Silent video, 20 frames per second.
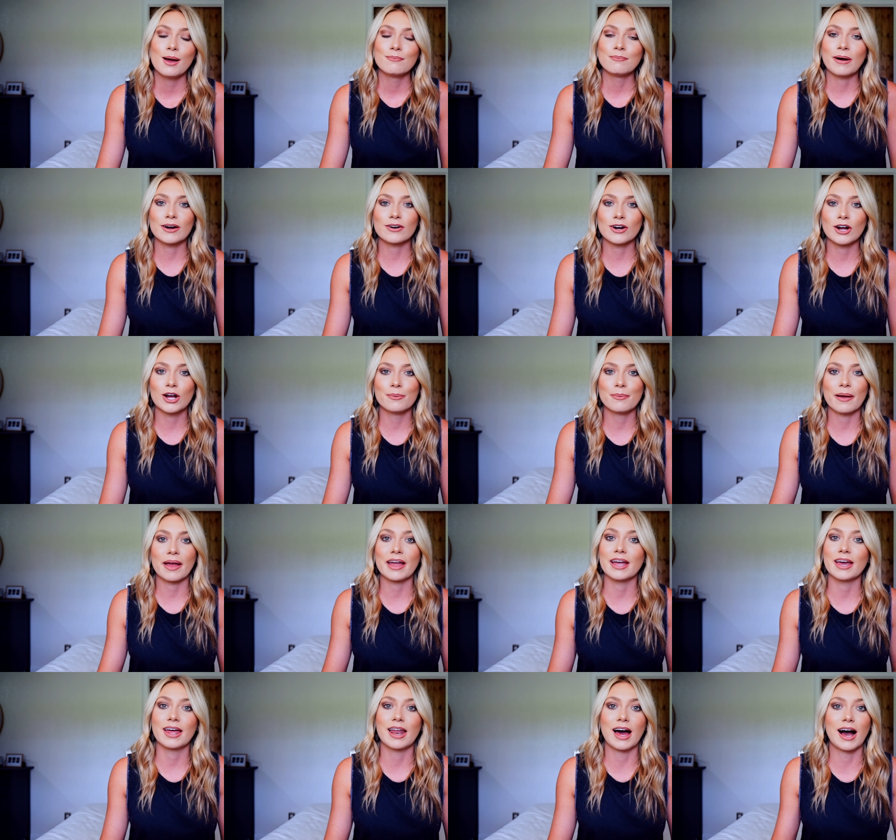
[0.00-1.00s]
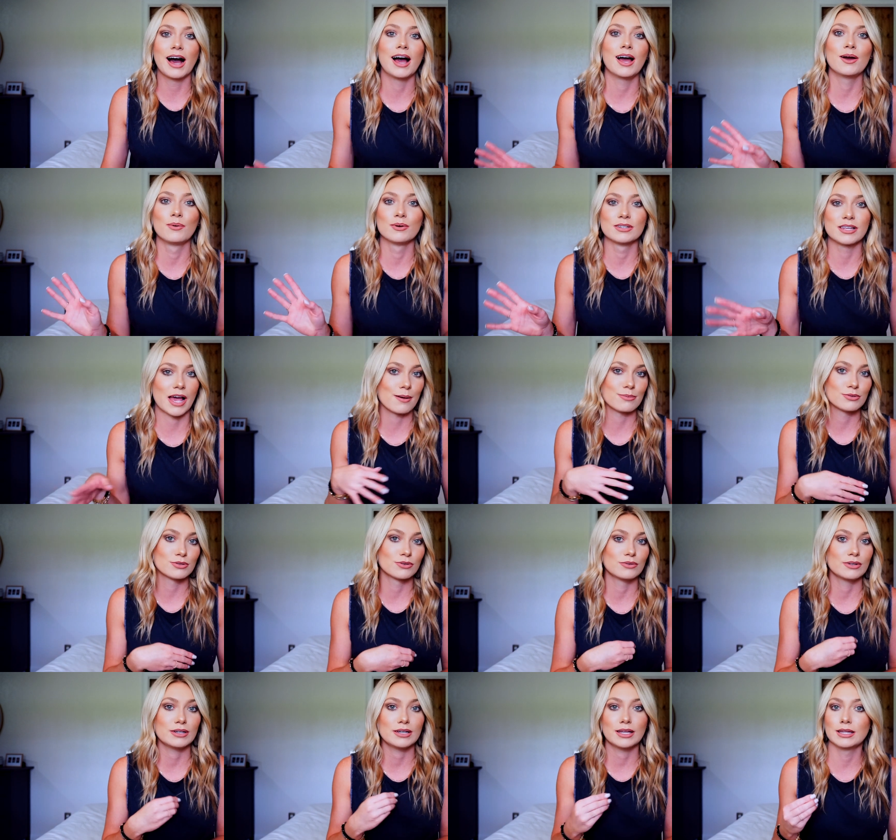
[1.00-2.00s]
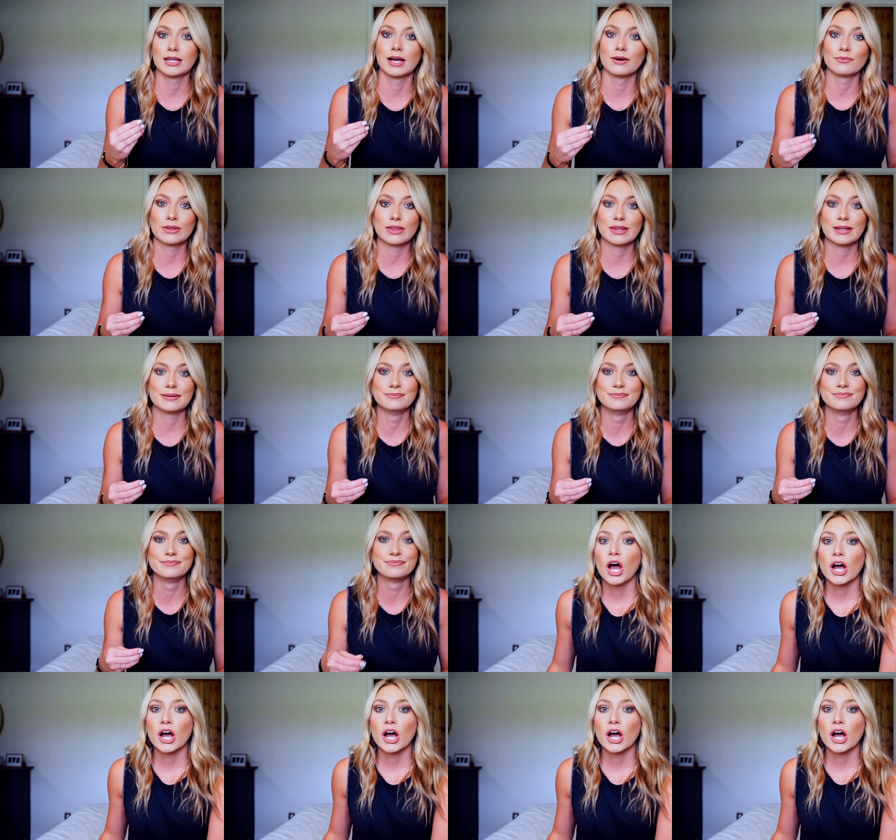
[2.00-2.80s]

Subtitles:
my robe, and I was absolutely in love with them.